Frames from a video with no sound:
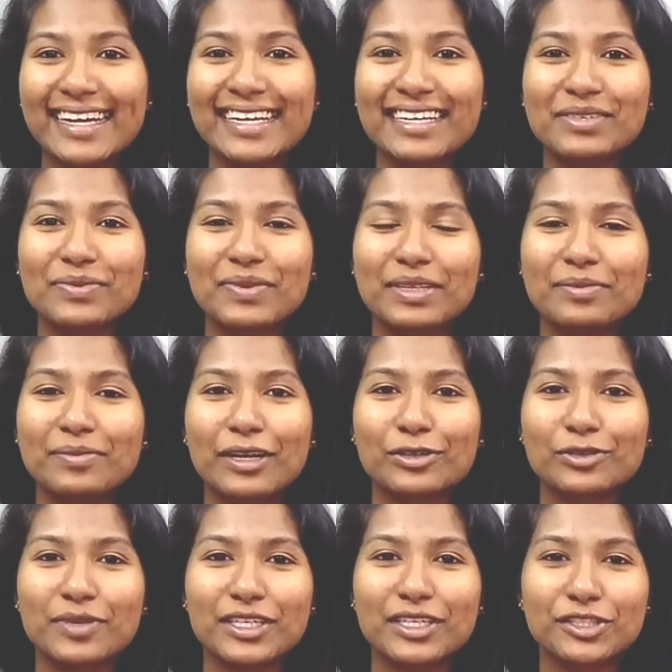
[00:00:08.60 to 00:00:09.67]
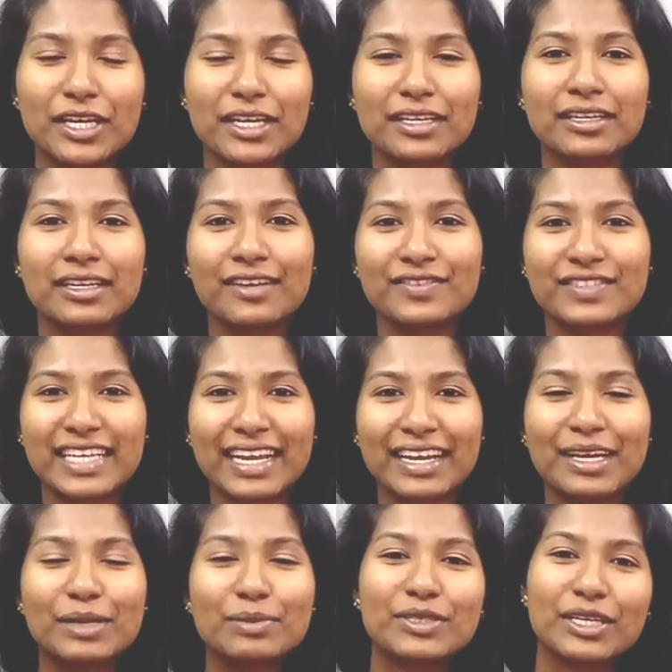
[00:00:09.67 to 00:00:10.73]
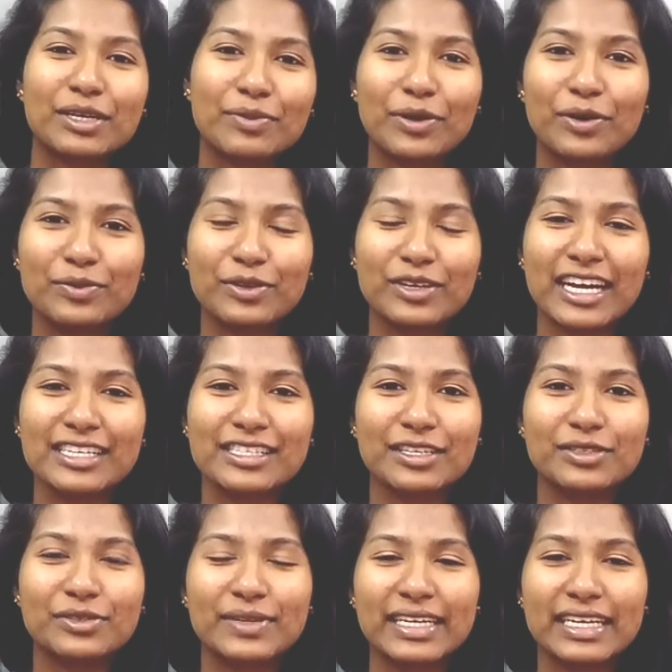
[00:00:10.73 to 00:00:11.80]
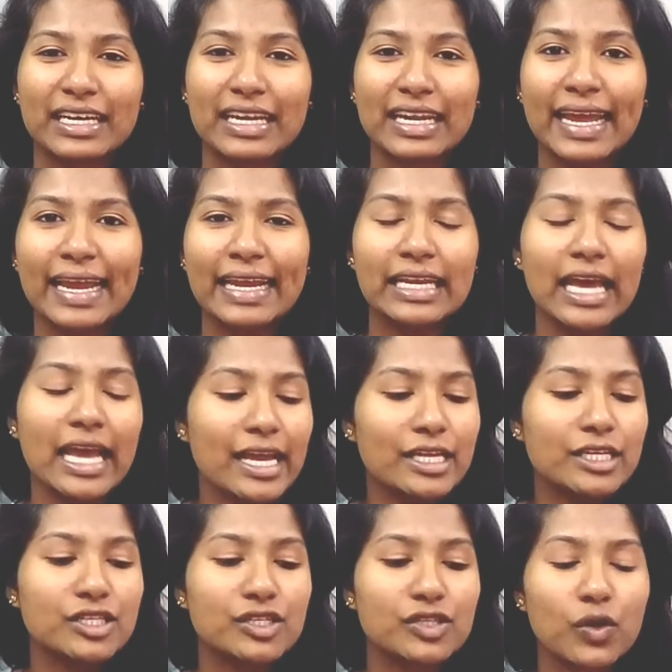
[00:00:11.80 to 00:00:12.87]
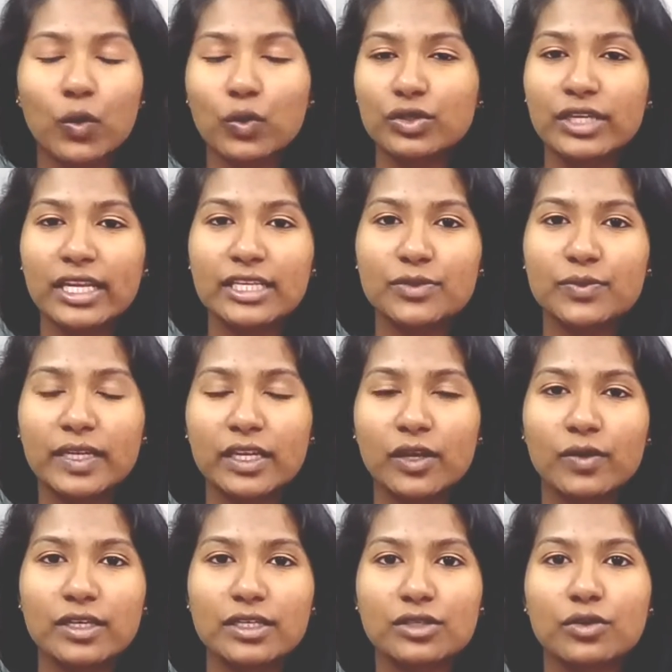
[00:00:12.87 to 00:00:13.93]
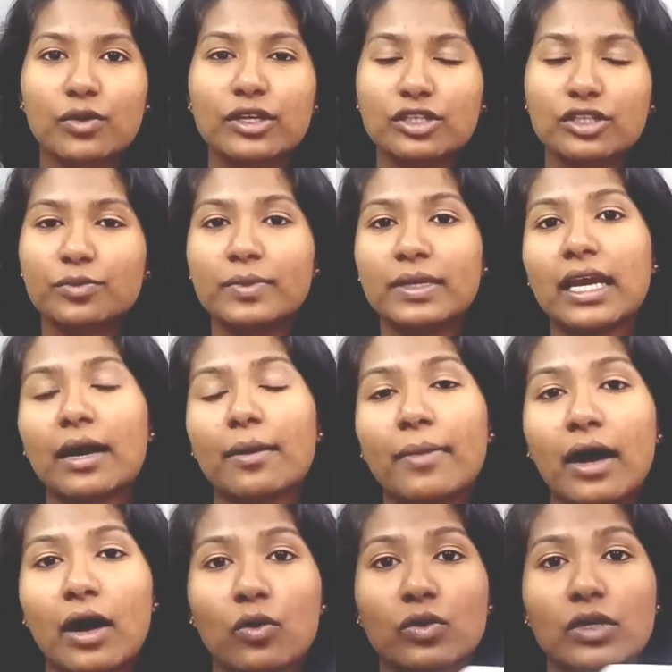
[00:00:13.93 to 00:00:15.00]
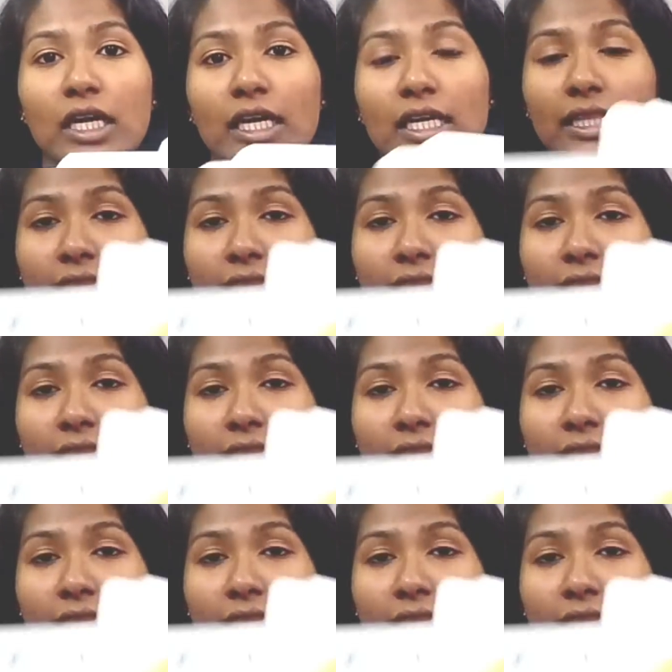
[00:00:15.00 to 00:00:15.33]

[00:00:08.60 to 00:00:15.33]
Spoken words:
guys, welcome back to my channel Lifestyle Gupshup. Hope you guys are doing great. So today's video is going to be about